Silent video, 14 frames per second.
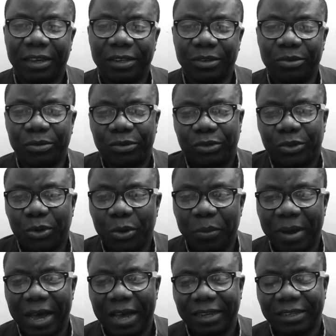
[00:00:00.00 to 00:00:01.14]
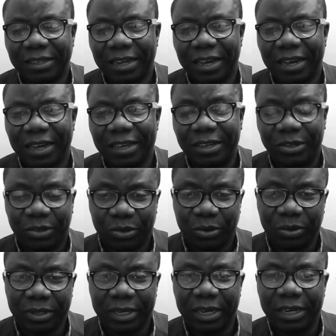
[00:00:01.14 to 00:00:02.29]
YouTube as
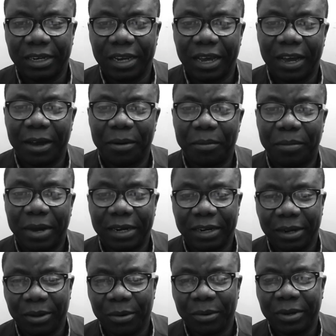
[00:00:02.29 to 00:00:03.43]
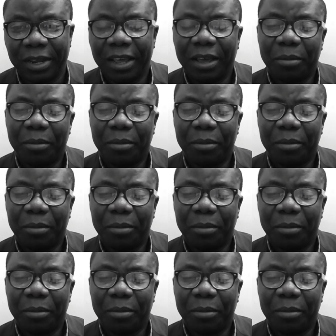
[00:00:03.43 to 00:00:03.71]
instructed by the Lord.